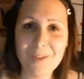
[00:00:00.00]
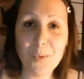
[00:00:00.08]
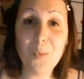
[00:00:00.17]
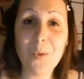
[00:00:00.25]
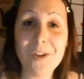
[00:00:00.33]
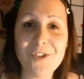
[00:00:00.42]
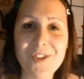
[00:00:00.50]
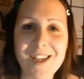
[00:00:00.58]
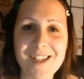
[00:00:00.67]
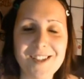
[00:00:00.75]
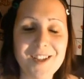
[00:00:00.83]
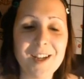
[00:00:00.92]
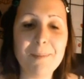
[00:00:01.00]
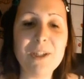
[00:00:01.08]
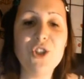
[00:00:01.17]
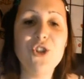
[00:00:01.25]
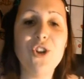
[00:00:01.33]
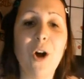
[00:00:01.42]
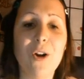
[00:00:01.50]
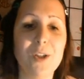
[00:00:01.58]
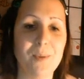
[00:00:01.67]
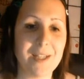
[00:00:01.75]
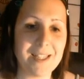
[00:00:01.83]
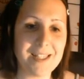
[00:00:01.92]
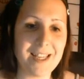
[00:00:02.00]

watch this, you're going to be shocked when you see